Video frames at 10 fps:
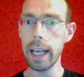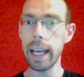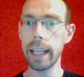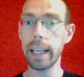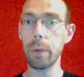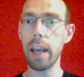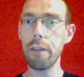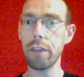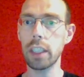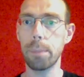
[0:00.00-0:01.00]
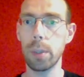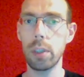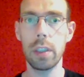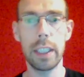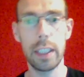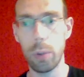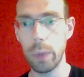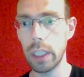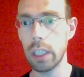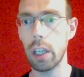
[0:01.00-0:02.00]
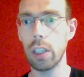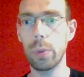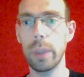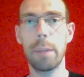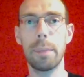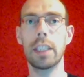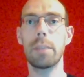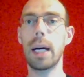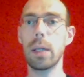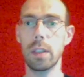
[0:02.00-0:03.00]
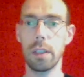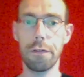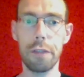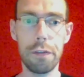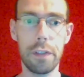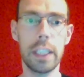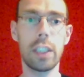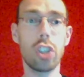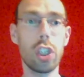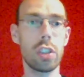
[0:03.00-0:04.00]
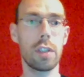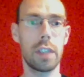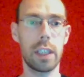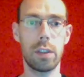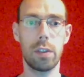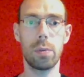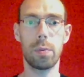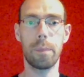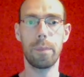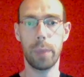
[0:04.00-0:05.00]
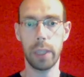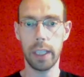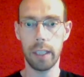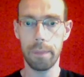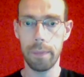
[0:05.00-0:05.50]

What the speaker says: Now, an average person in a rich country emits about 15 tons of CO2 per year.